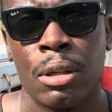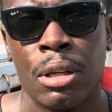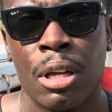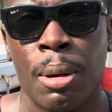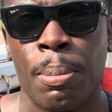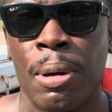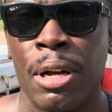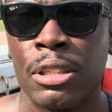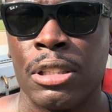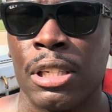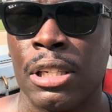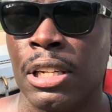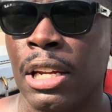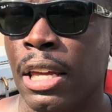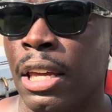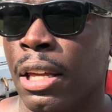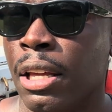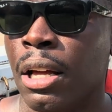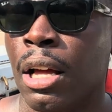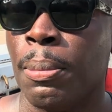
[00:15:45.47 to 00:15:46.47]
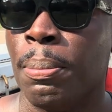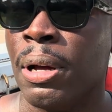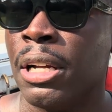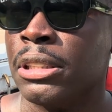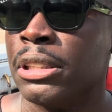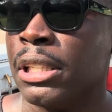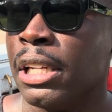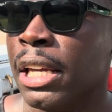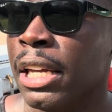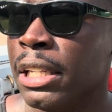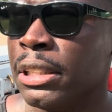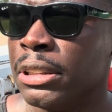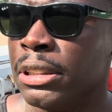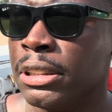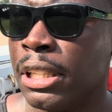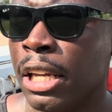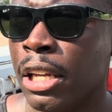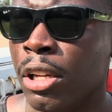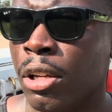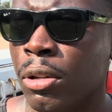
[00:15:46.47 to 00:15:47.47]
A bunch of a bunch of
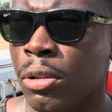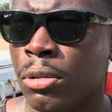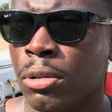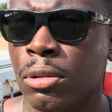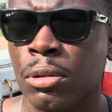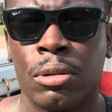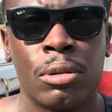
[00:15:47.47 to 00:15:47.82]
incels,